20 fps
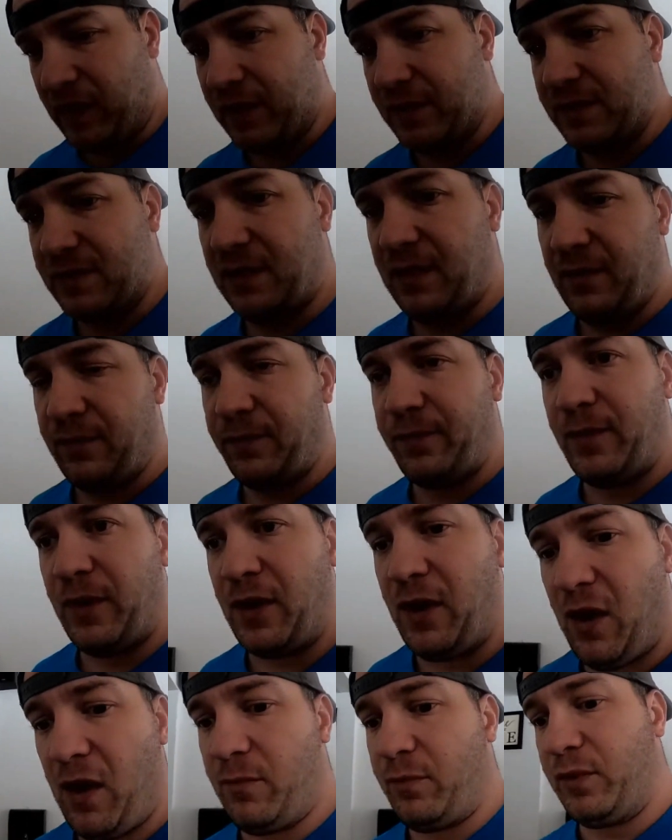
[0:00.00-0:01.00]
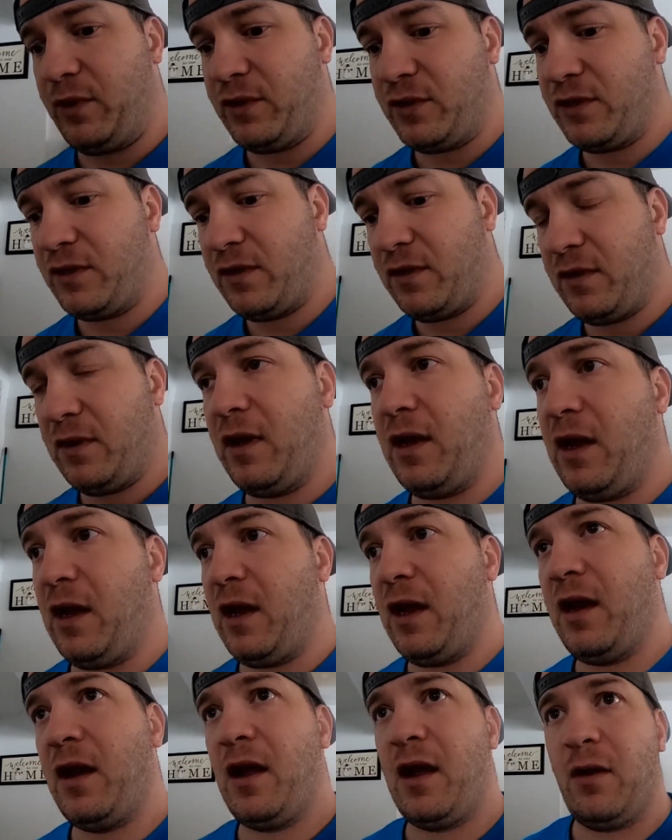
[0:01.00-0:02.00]
to get stuff accomplished,
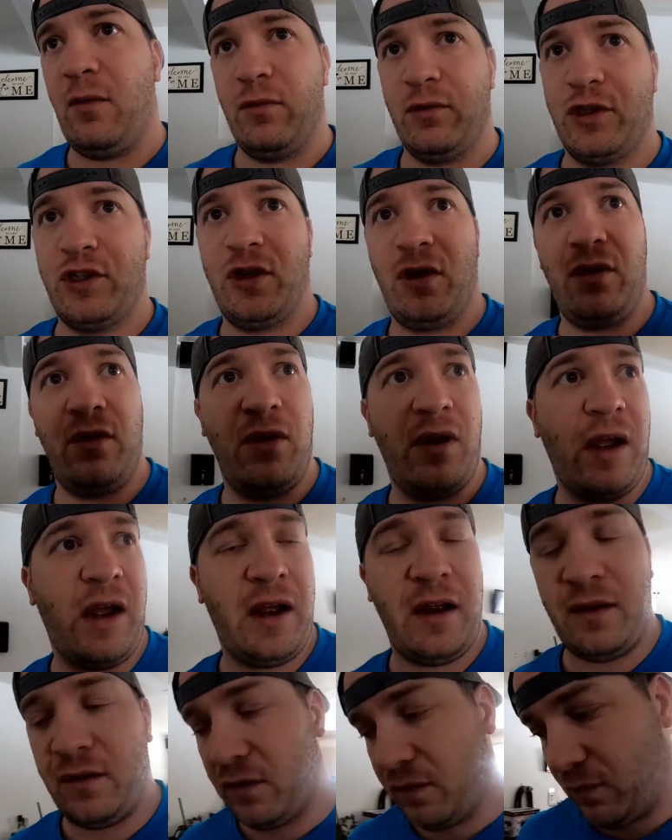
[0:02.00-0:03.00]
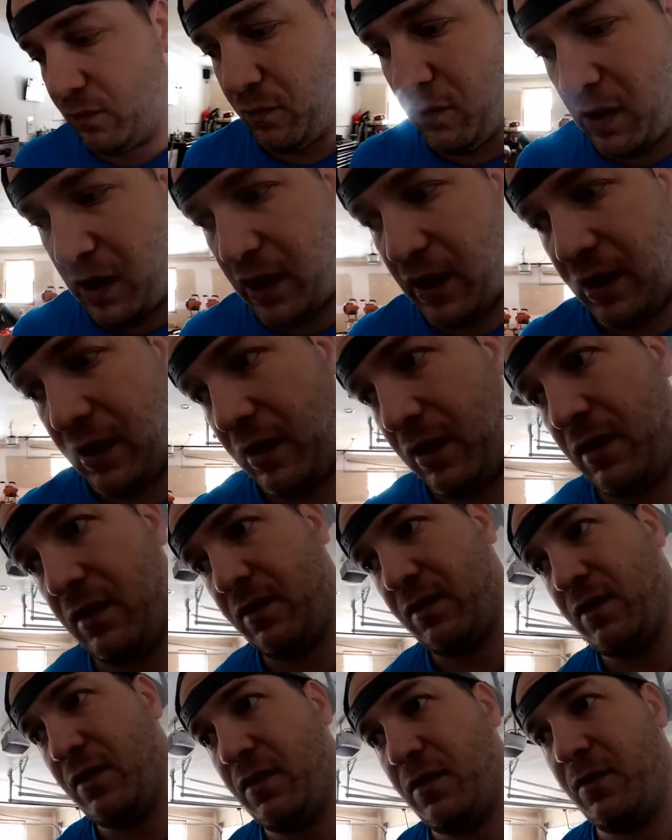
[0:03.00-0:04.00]
and I will show you guys why
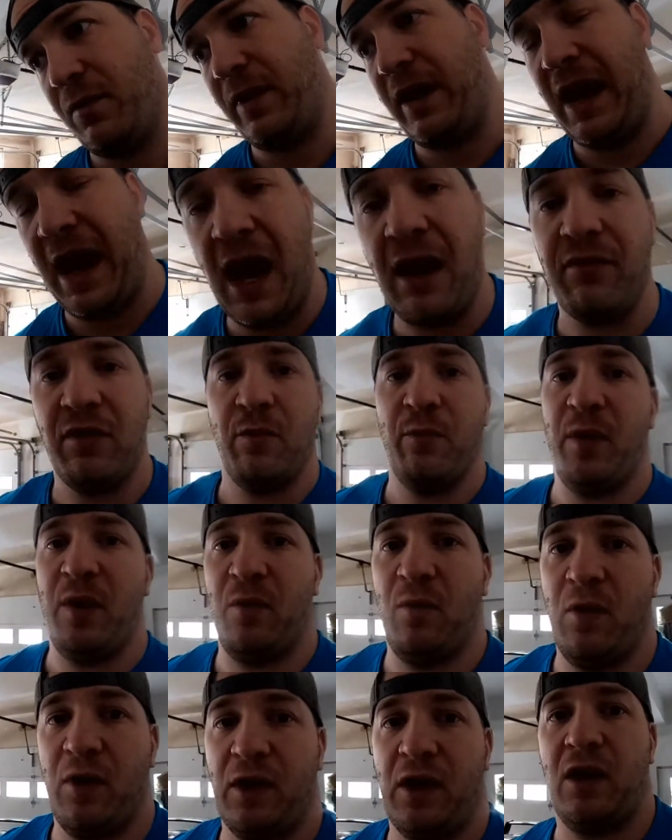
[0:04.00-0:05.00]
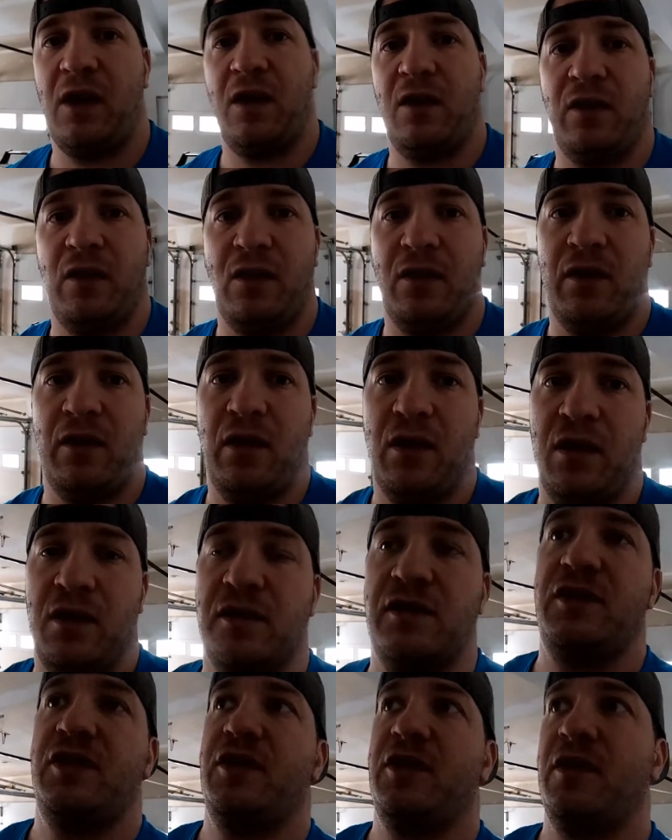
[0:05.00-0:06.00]
we haven't been working in the
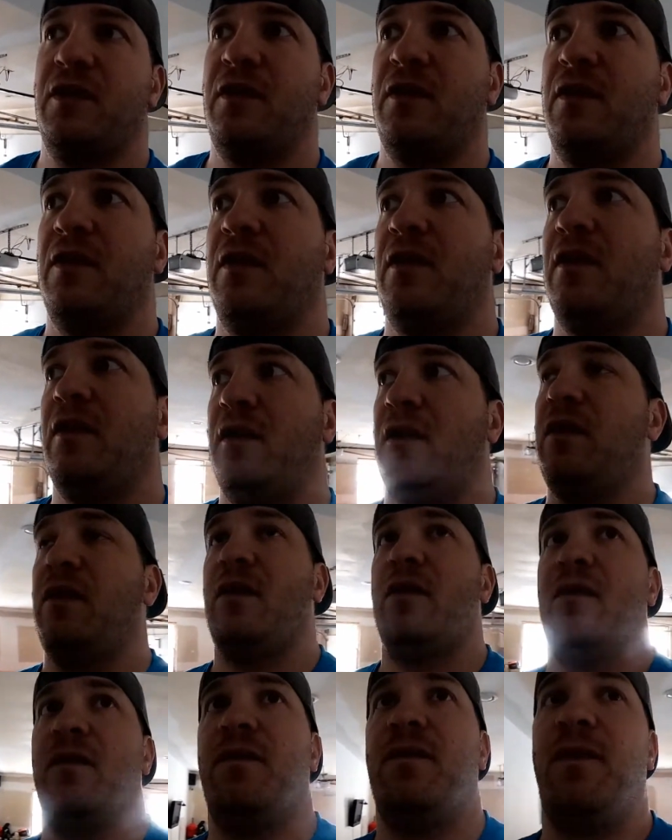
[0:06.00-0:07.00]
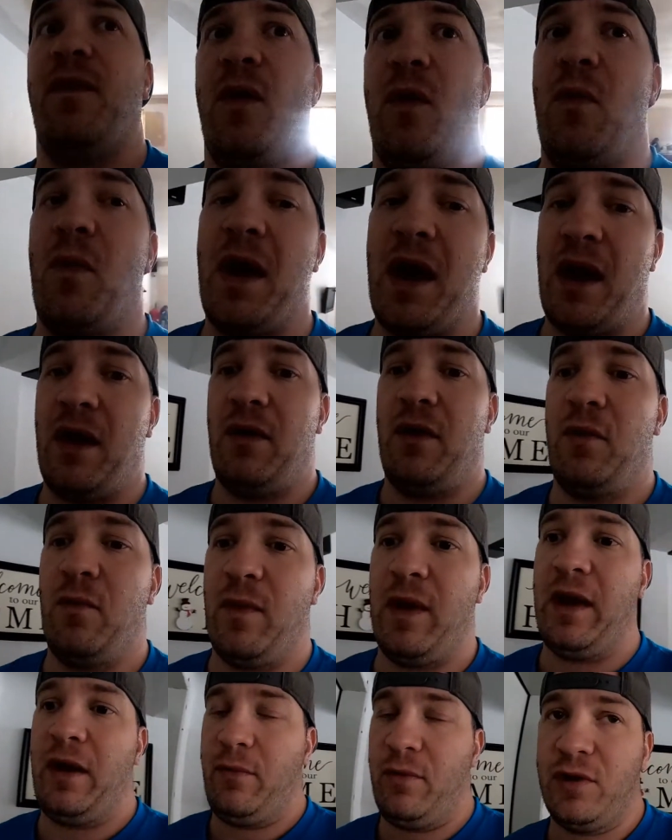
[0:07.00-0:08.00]
garage for a while
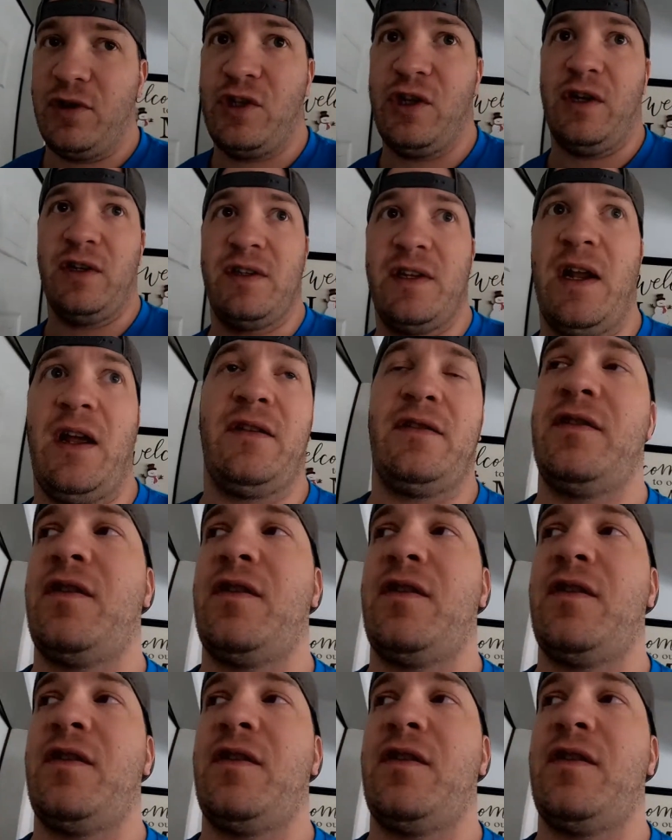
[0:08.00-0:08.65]
and why we're just now